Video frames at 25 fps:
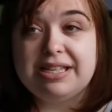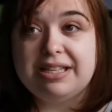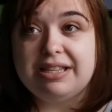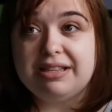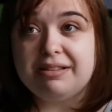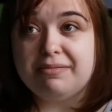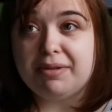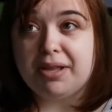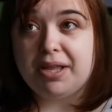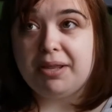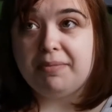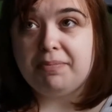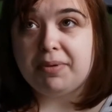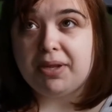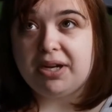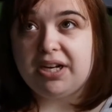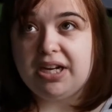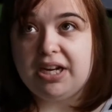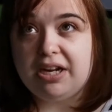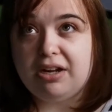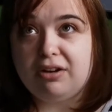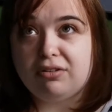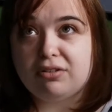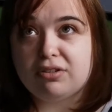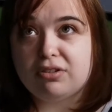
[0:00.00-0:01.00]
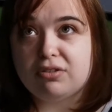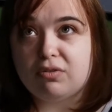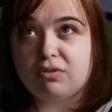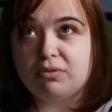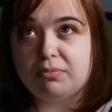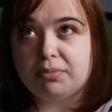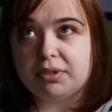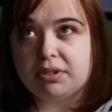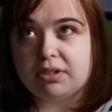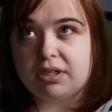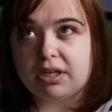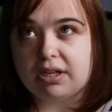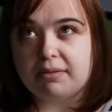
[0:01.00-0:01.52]
My bunny looks
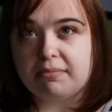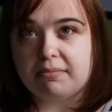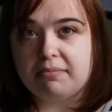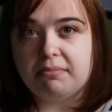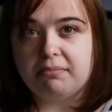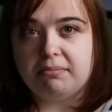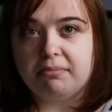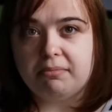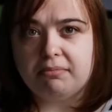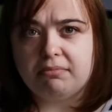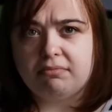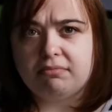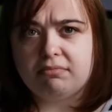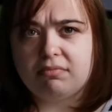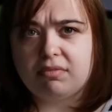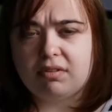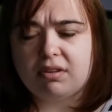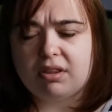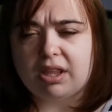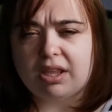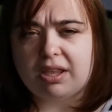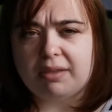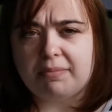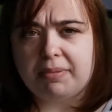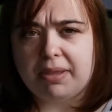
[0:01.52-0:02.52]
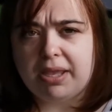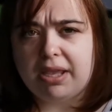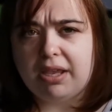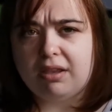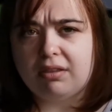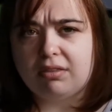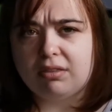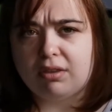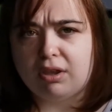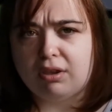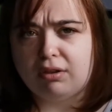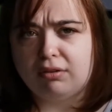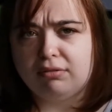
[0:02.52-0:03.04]
almost like a pig,
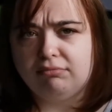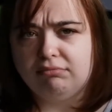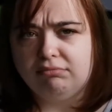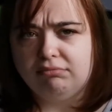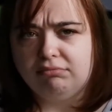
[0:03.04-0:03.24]
though.